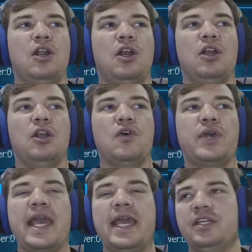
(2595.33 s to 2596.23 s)

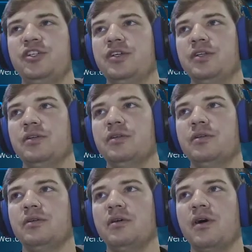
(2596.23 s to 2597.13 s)
location
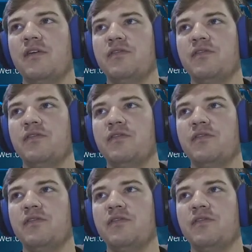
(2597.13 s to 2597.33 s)
of the